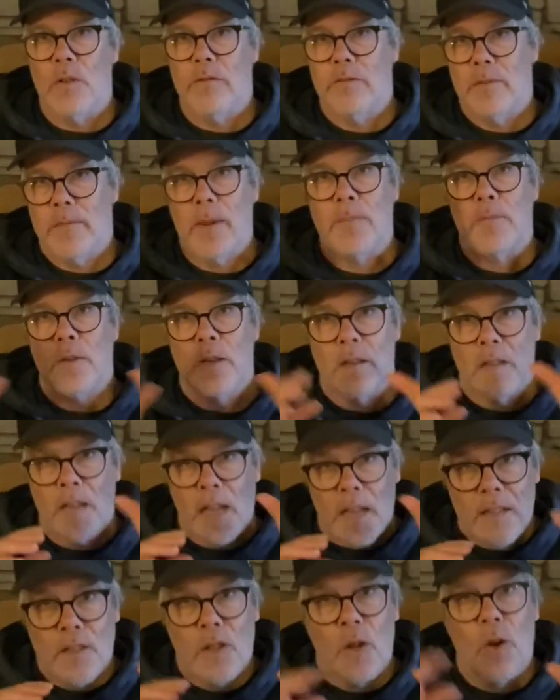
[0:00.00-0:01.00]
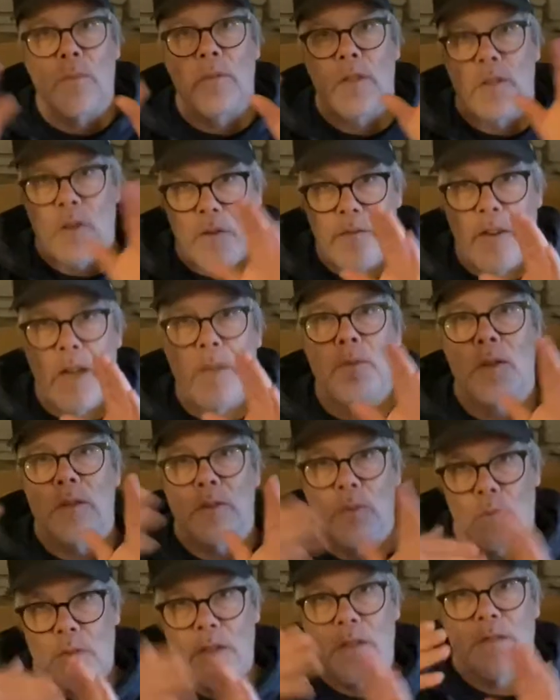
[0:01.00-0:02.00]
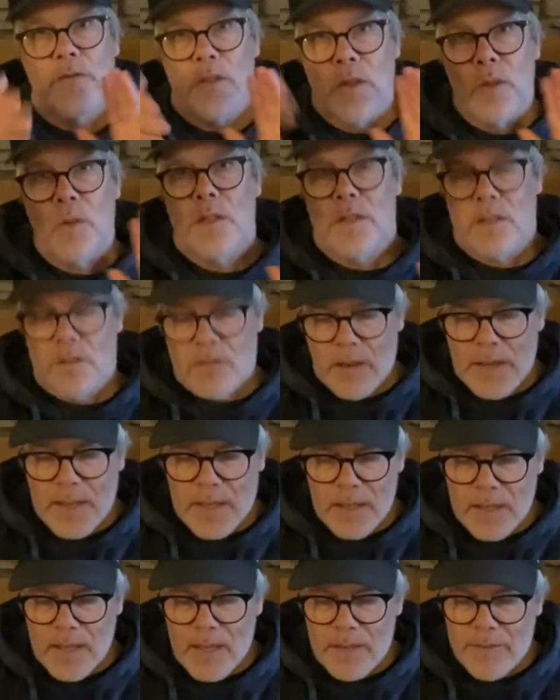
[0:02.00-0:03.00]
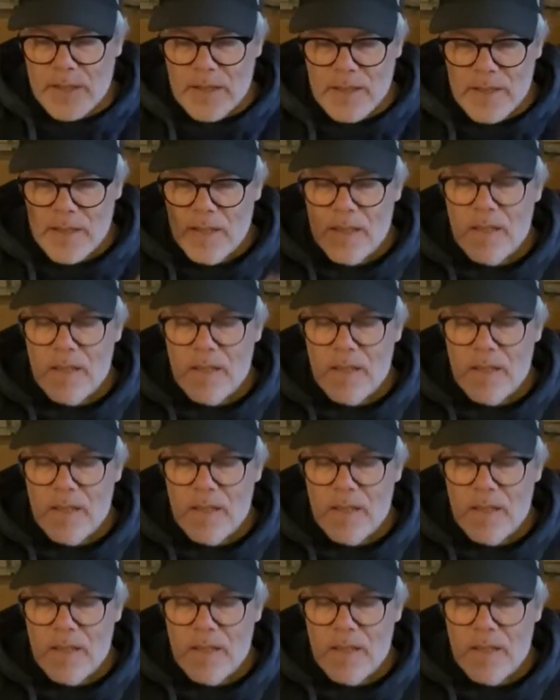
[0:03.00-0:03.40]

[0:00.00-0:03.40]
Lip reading: if you remember in October and November is when this flu was striking heavy,